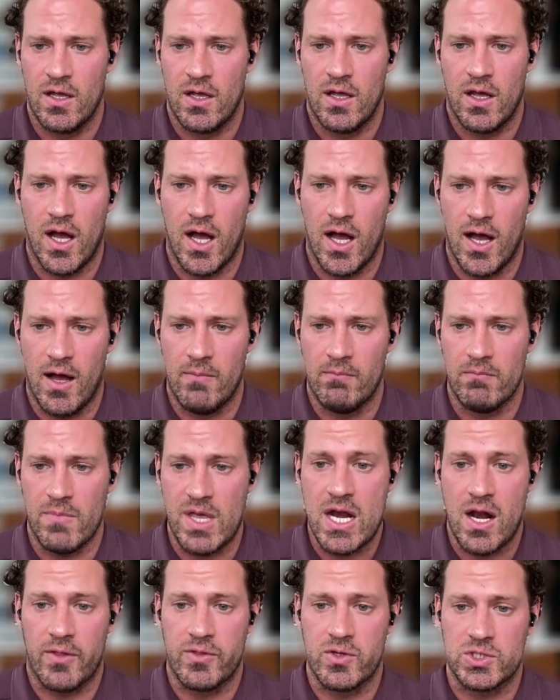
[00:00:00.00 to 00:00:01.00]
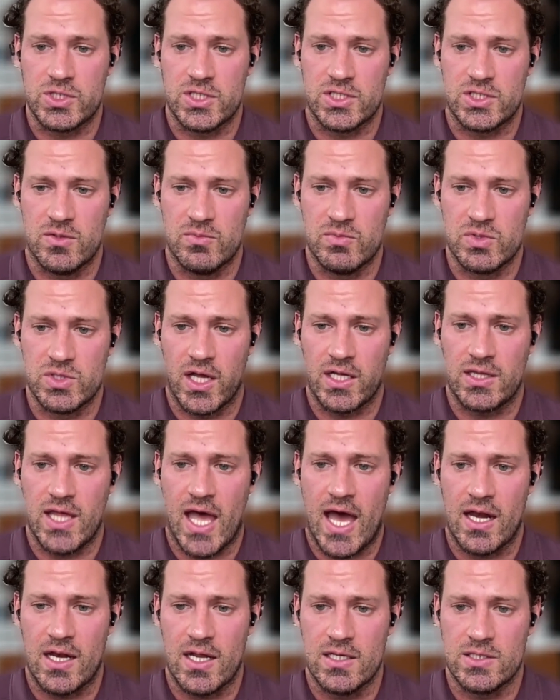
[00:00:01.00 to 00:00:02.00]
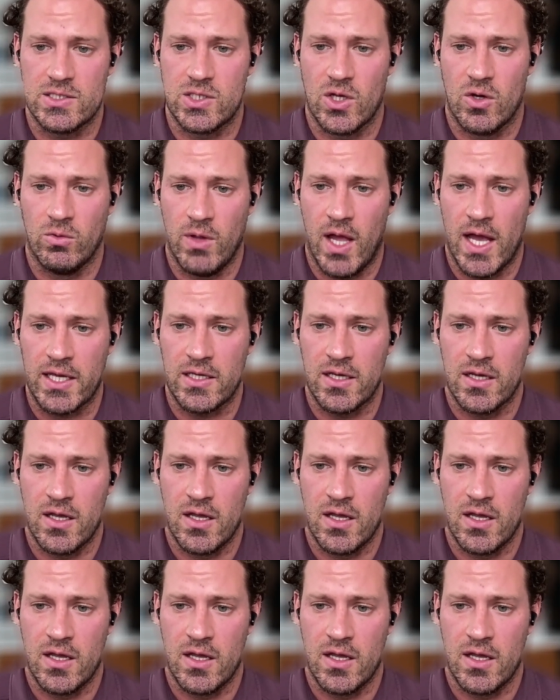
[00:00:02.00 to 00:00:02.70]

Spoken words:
and other systems like that. And so like,